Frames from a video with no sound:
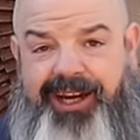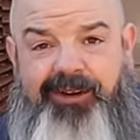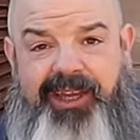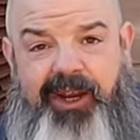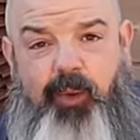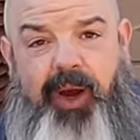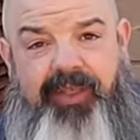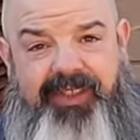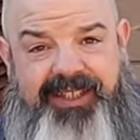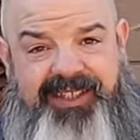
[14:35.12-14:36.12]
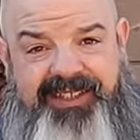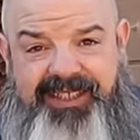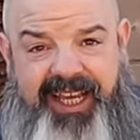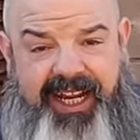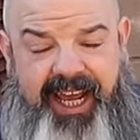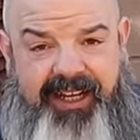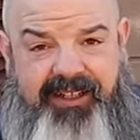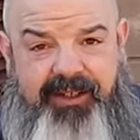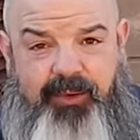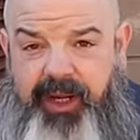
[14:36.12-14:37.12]
I don't care what this is set at.
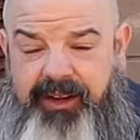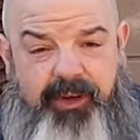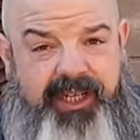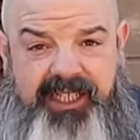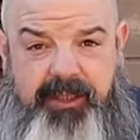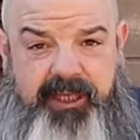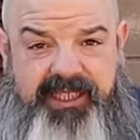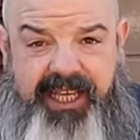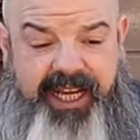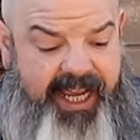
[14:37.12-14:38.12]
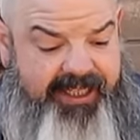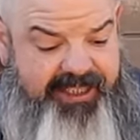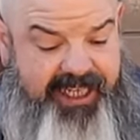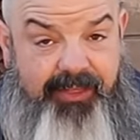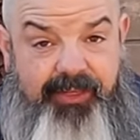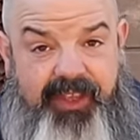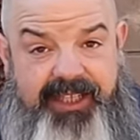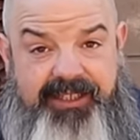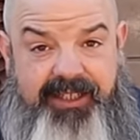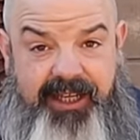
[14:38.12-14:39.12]
Whatever it needs to be set at to get
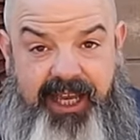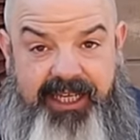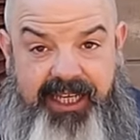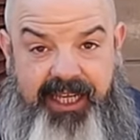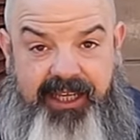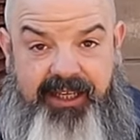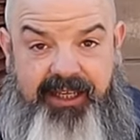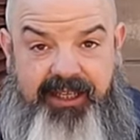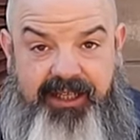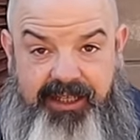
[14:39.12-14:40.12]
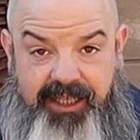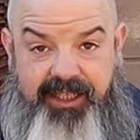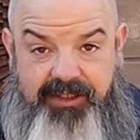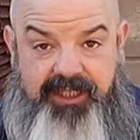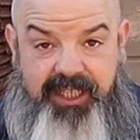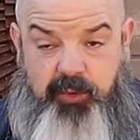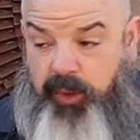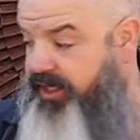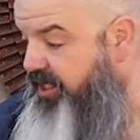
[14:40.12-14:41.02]
this to 90 is, is where